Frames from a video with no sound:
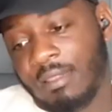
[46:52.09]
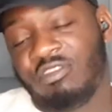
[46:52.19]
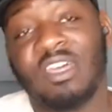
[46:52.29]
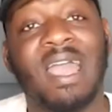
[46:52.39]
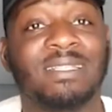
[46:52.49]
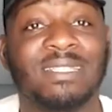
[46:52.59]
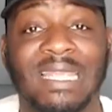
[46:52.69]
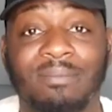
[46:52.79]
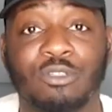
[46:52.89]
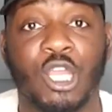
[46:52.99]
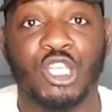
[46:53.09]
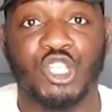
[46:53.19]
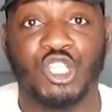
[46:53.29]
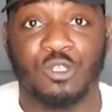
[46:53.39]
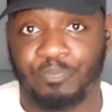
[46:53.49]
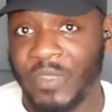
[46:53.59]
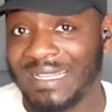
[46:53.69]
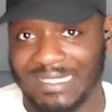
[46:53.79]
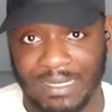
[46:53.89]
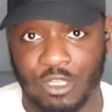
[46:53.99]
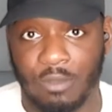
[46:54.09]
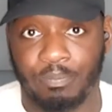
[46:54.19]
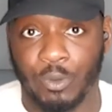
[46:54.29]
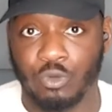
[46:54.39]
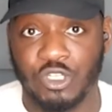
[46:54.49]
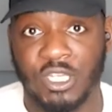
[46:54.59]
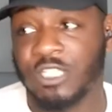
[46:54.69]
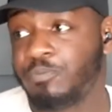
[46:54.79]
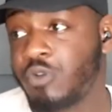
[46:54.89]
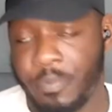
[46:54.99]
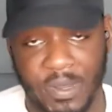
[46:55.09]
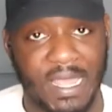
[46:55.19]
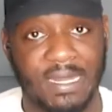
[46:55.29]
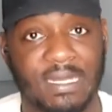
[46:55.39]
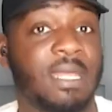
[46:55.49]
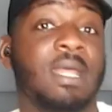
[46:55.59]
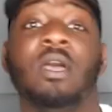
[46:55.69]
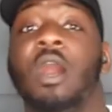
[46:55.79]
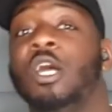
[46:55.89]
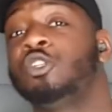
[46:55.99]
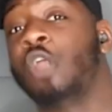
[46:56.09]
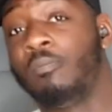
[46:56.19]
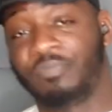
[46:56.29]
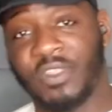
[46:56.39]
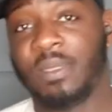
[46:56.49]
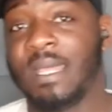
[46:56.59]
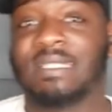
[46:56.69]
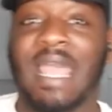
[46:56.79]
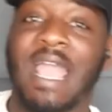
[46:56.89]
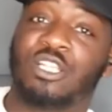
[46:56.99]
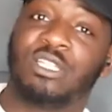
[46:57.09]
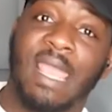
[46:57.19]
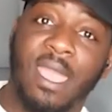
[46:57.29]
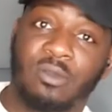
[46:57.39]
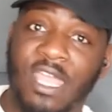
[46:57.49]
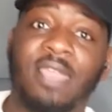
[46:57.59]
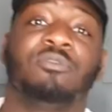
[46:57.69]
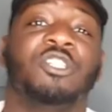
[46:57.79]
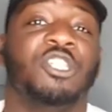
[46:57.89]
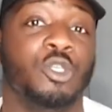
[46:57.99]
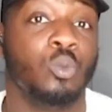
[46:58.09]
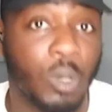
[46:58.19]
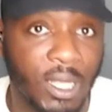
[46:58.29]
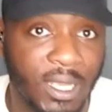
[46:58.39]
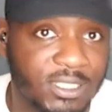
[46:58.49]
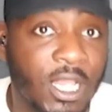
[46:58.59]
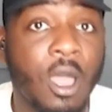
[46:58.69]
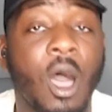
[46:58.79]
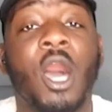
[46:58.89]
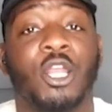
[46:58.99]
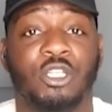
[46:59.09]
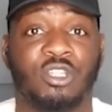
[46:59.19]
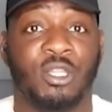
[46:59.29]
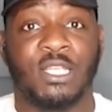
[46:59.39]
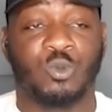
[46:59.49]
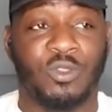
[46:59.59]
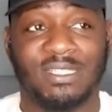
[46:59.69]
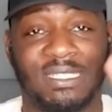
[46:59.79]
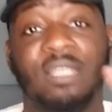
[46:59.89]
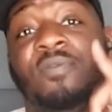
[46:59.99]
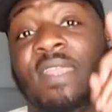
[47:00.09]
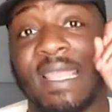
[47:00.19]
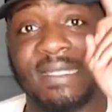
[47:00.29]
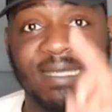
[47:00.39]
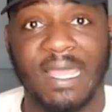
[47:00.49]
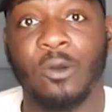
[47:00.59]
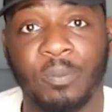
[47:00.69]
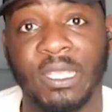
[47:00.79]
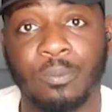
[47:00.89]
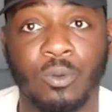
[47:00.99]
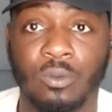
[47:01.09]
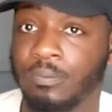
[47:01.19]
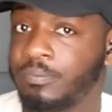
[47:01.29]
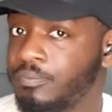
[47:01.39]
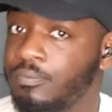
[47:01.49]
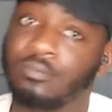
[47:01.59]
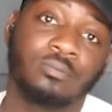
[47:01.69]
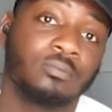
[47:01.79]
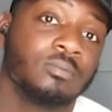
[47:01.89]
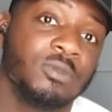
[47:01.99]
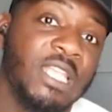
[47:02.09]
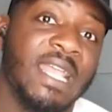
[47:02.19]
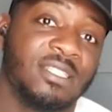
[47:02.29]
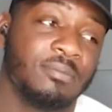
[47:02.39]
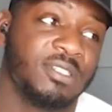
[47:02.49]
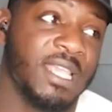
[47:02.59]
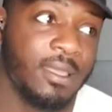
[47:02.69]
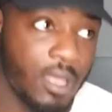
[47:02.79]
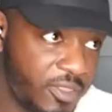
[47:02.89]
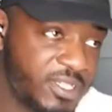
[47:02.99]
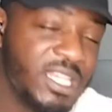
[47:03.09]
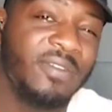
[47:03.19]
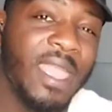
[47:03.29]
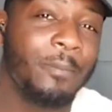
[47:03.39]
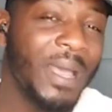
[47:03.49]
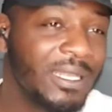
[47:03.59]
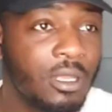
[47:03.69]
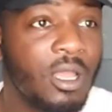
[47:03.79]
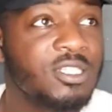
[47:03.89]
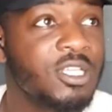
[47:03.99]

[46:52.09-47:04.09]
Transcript: That seems like bullshit. It's propaganda. I don't think that's actually how the MCU works. I just think that's what the TVA tell people. Yes, I'm saying, are the TVA bad guys?